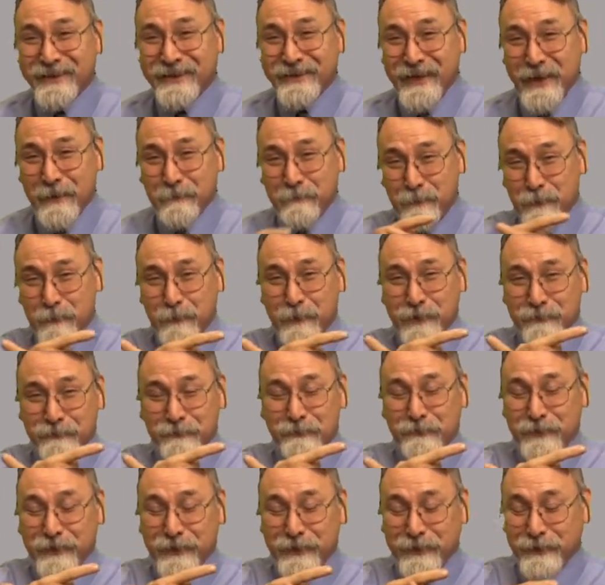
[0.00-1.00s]
that point
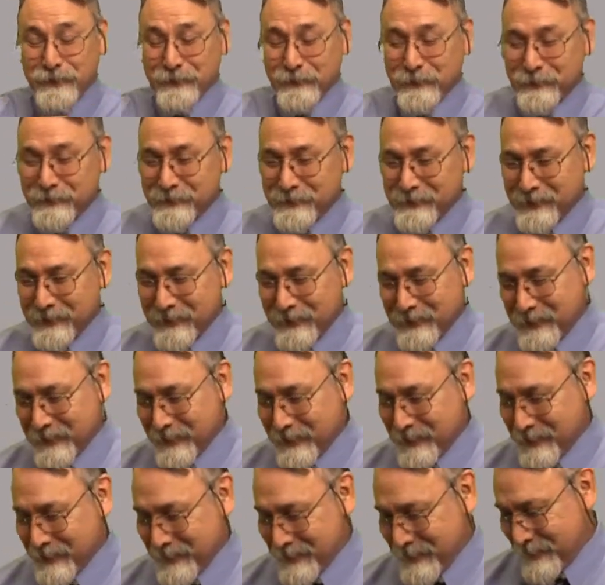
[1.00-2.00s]
fingers,
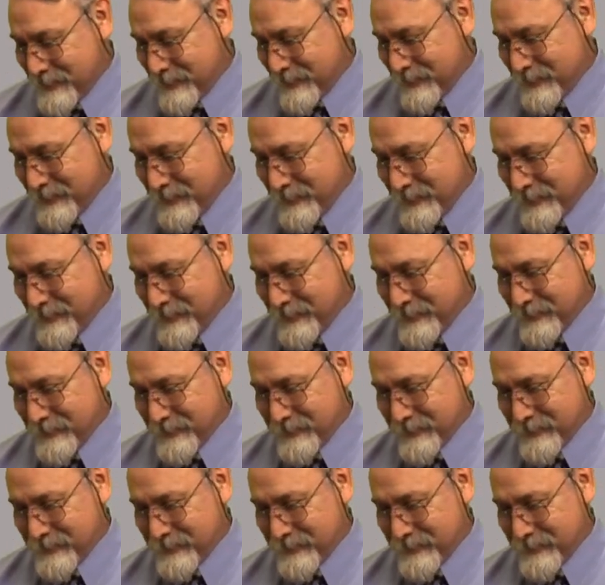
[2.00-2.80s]
some